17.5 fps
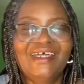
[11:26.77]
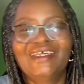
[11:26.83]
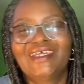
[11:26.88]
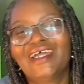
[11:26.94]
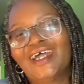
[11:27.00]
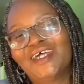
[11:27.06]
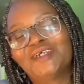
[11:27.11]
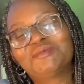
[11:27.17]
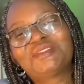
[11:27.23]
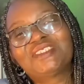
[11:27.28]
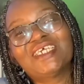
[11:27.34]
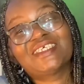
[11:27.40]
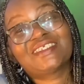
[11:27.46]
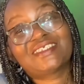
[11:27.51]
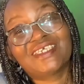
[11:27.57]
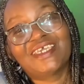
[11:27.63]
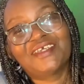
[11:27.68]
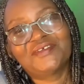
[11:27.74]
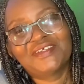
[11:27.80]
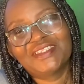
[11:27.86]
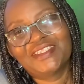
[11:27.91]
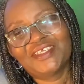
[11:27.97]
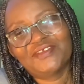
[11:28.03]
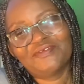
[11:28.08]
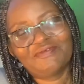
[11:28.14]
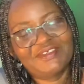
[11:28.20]
I'm just sharing
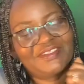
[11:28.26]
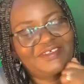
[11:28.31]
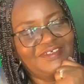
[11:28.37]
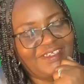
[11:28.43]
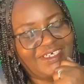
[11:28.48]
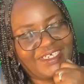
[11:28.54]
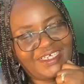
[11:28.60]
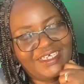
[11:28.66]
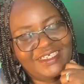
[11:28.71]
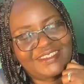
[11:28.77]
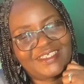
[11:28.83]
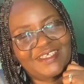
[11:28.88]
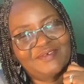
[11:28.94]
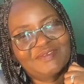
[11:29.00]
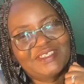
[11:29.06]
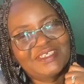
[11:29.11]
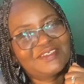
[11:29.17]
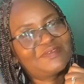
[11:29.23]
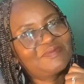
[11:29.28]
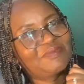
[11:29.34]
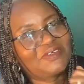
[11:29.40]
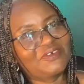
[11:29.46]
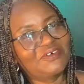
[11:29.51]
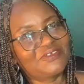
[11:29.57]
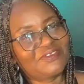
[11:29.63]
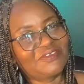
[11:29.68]
this video, like I said, just
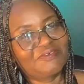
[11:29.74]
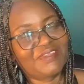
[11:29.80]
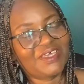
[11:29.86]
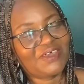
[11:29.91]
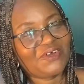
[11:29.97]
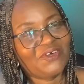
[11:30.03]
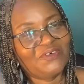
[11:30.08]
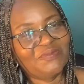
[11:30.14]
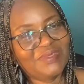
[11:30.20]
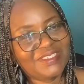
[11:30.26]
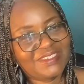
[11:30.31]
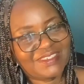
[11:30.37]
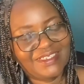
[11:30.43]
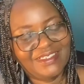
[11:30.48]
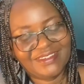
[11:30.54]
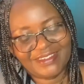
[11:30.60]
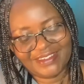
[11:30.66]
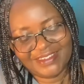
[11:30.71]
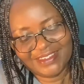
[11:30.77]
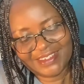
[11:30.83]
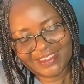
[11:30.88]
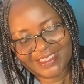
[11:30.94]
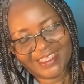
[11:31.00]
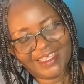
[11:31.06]
because of the comment section.